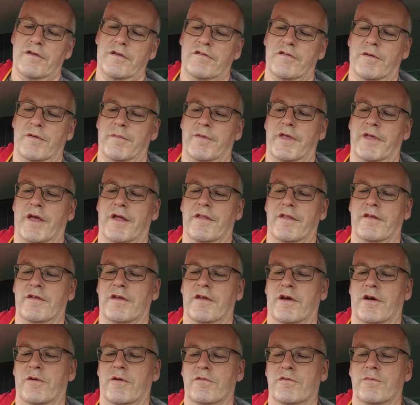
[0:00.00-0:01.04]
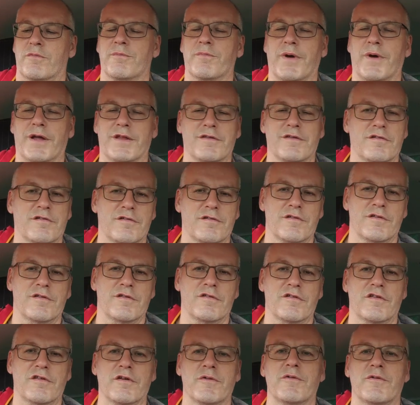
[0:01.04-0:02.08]
Some of the other dials and buttons,
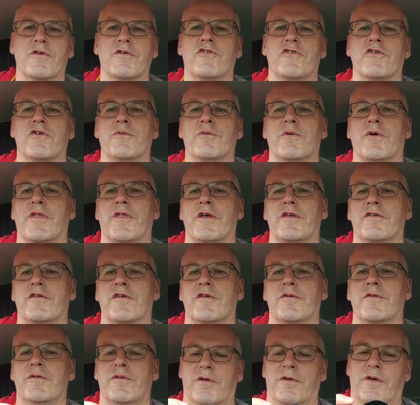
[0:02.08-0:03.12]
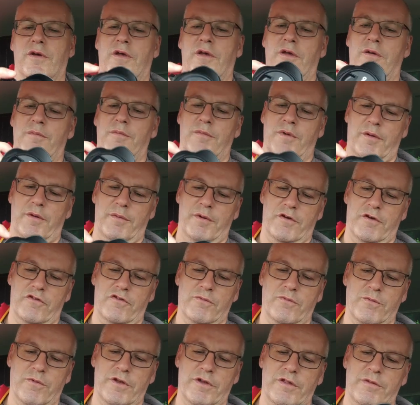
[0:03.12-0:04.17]
still not sure what they do. Maybe I
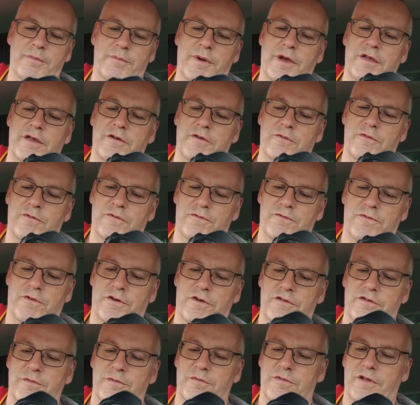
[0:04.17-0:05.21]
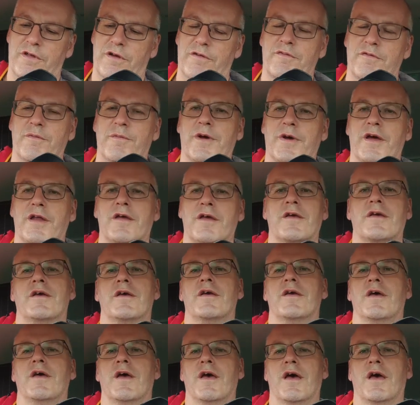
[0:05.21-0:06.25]
should read the manual, find some stuff about it.
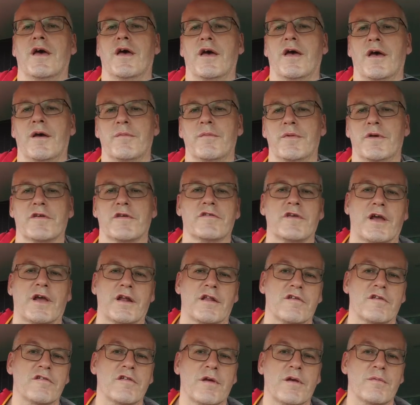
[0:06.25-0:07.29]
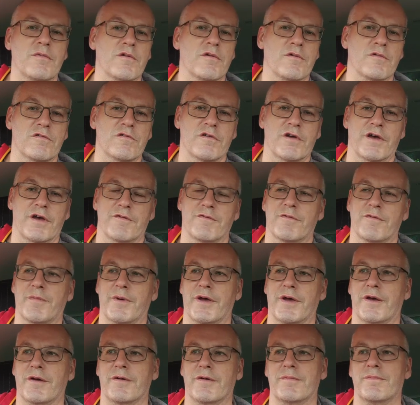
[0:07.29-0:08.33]
Exactly the same thoughts I have
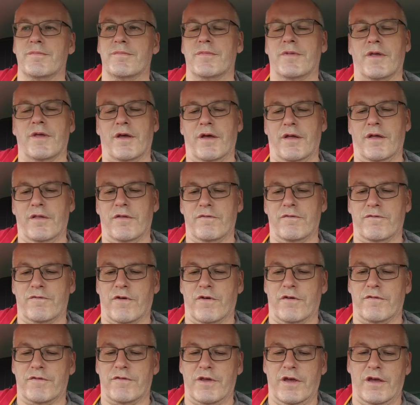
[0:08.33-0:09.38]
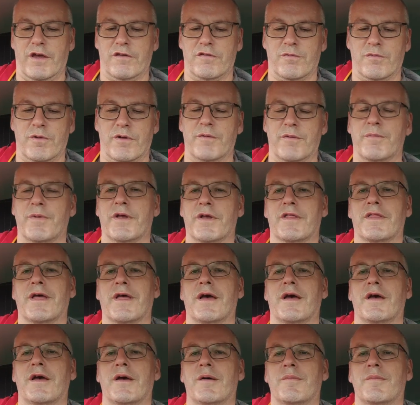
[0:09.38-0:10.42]
about the 5DS when I picked
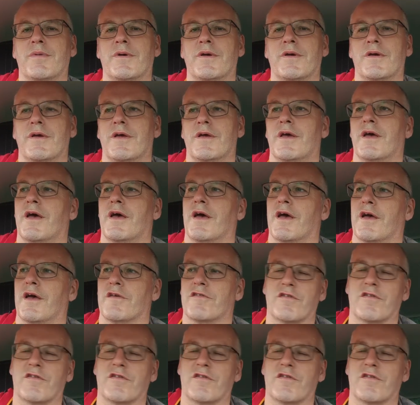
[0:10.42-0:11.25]
that up.